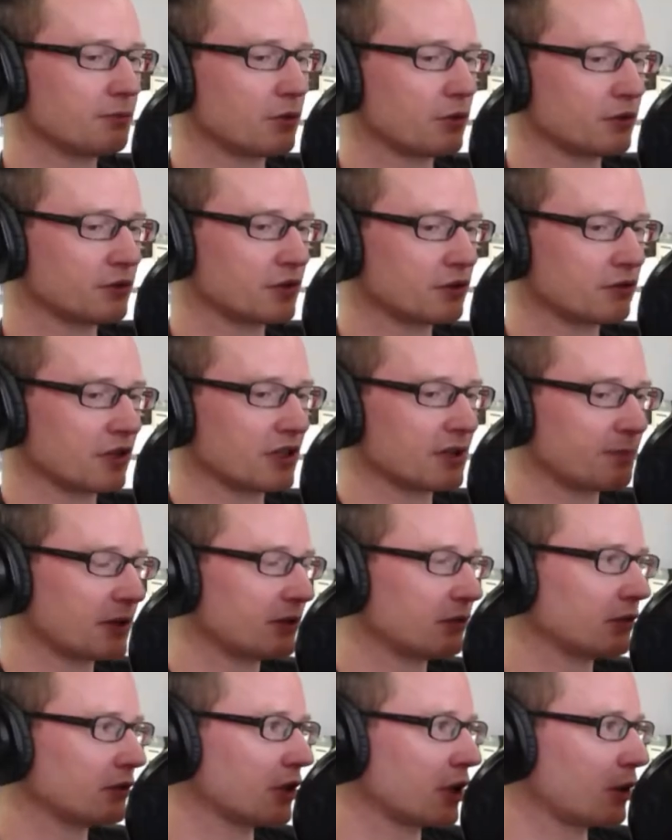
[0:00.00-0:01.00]
important to stress,
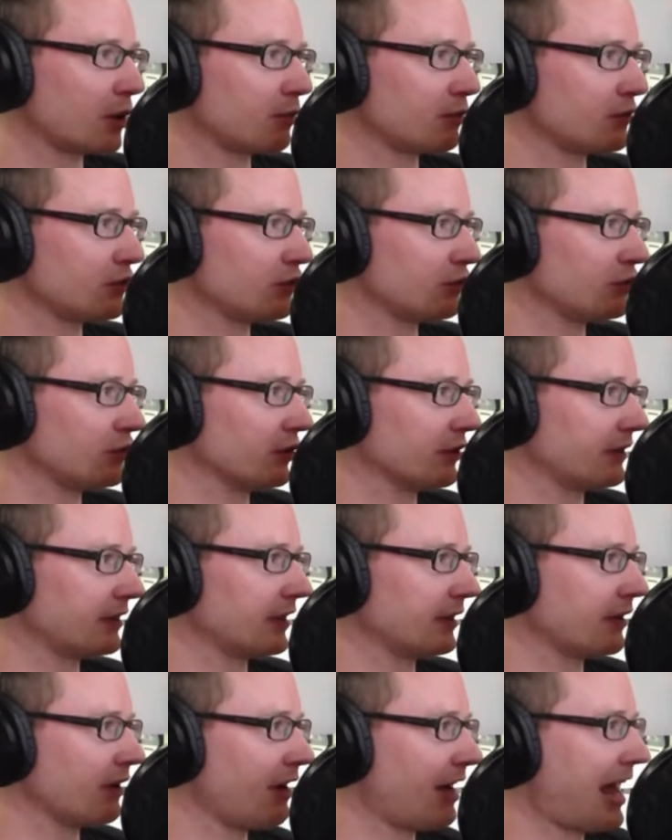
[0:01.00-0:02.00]
based on the numbers you've just
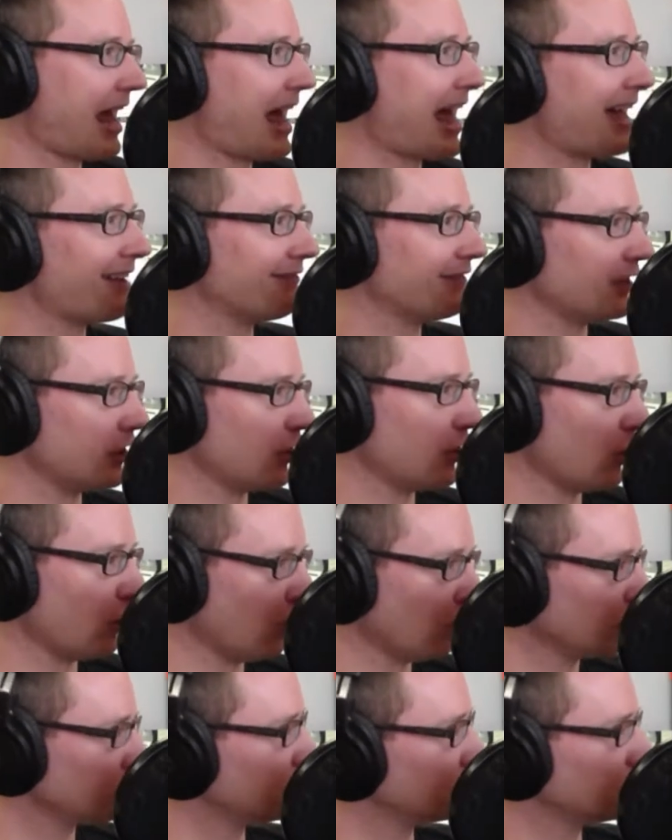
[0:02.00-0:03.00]
said, that I have
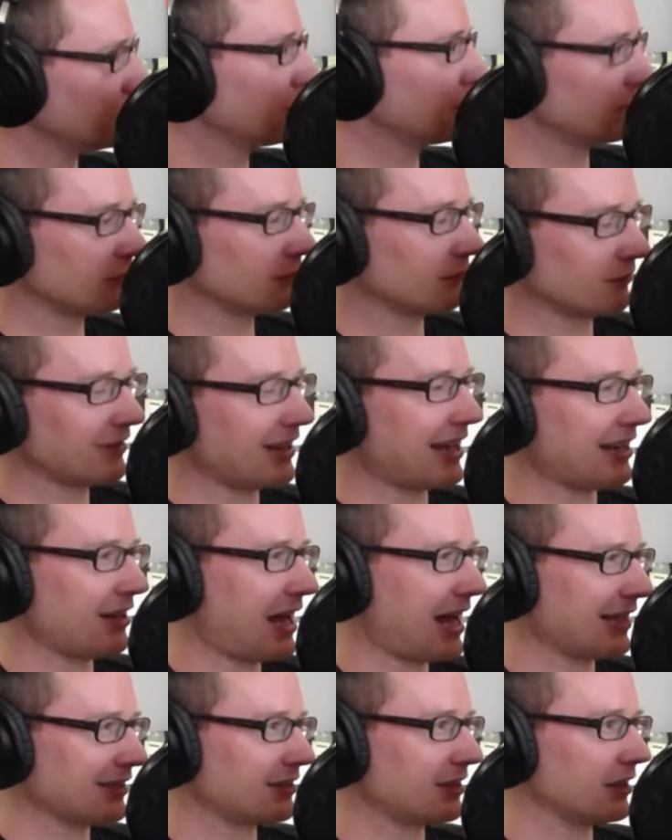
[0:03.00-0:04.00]
not
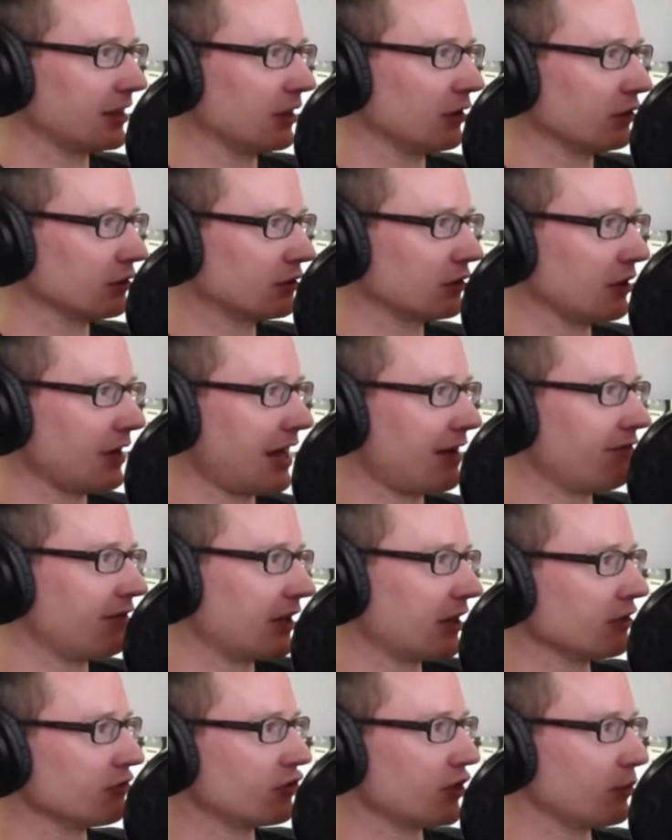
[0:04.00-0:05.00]
actually looked at every
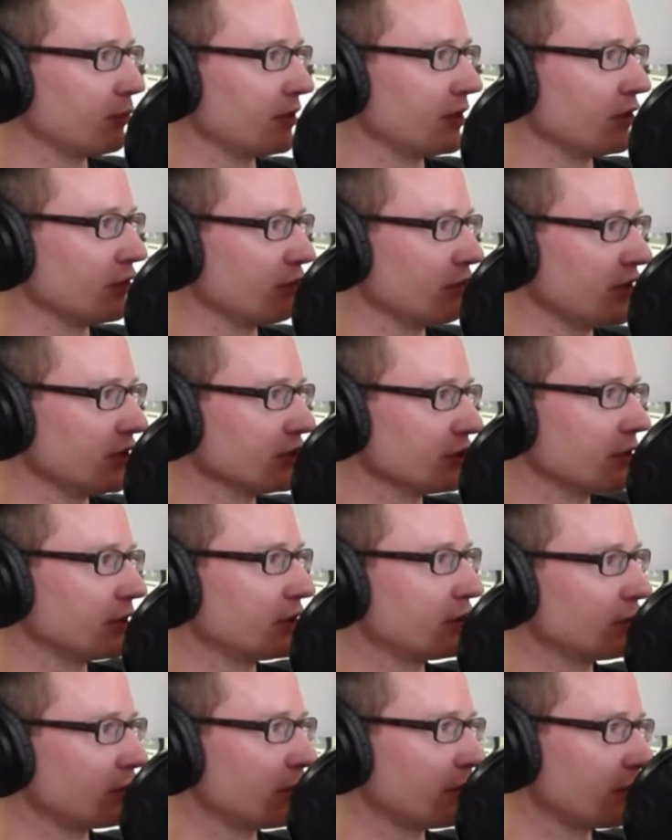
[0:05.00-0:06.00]
country within the region. So I
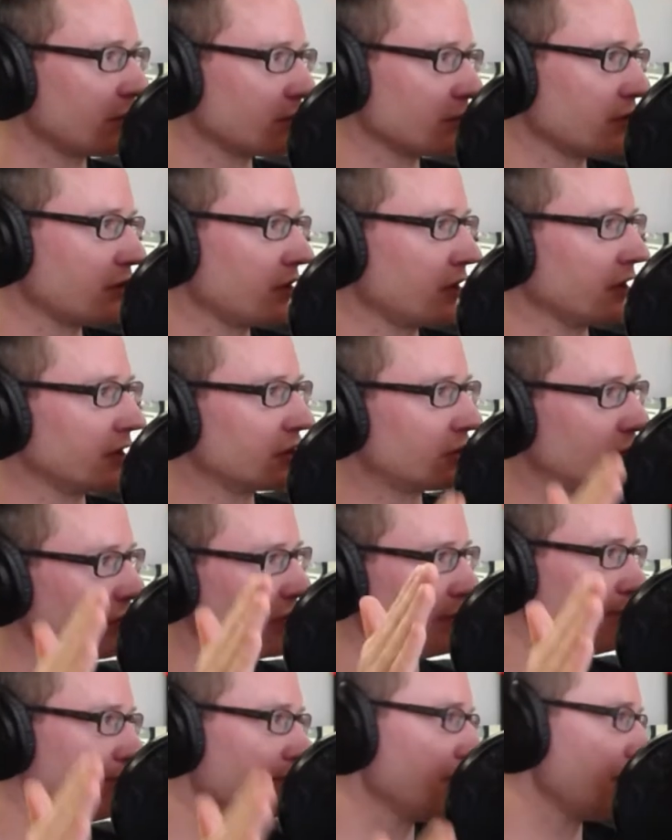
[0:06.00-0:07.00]
don't know if those are the
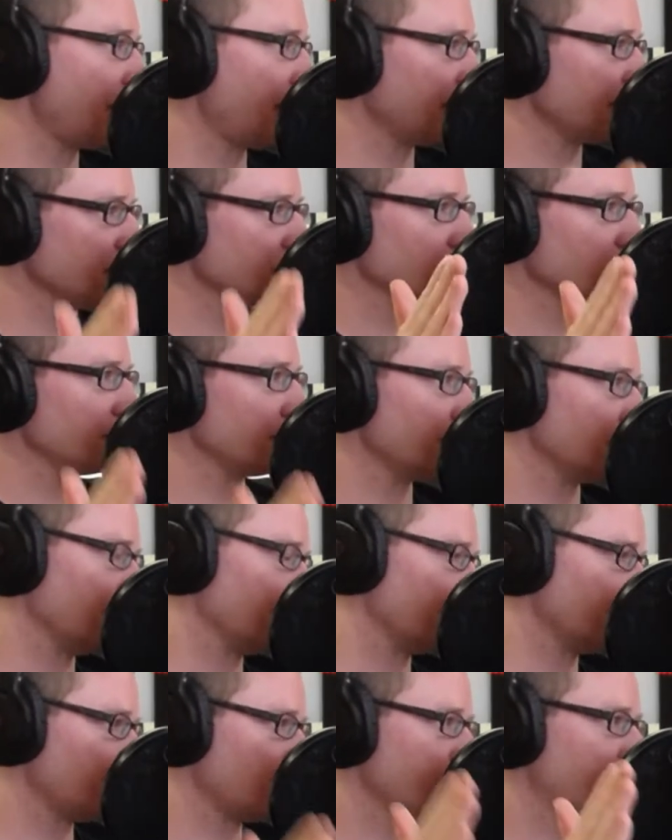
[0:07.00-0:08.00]
extreme ends of the
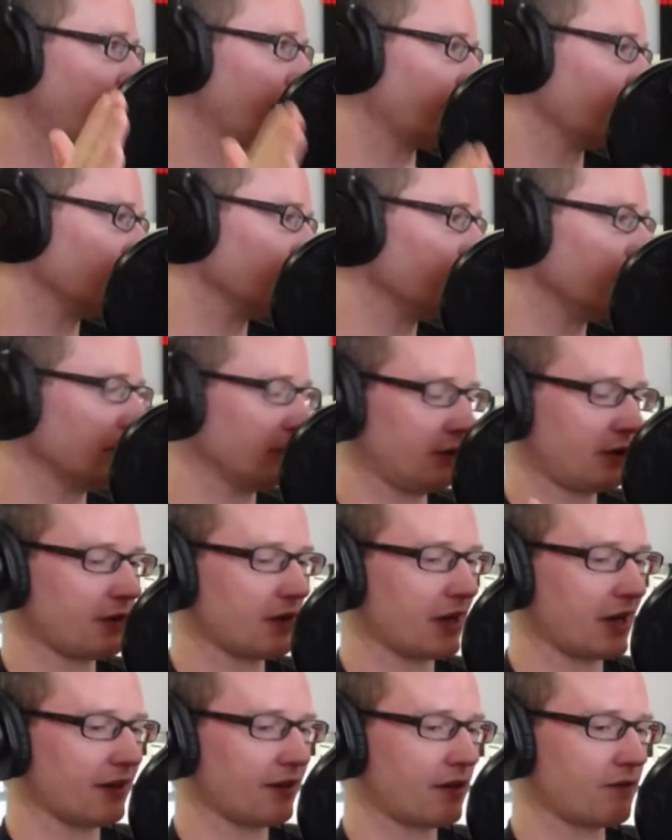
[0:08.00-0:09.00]
puzzle, but
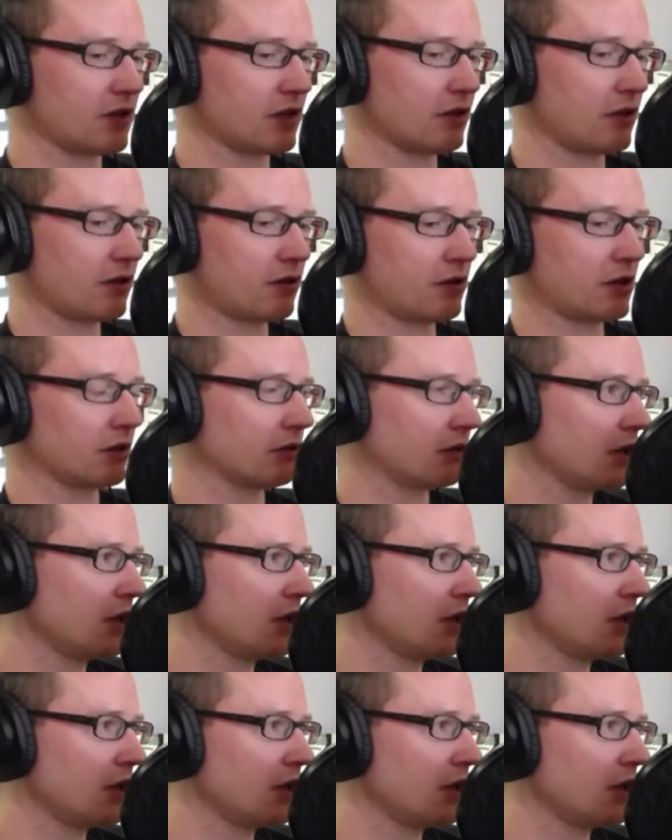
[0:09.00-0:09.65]
nonetheless, I mean, I think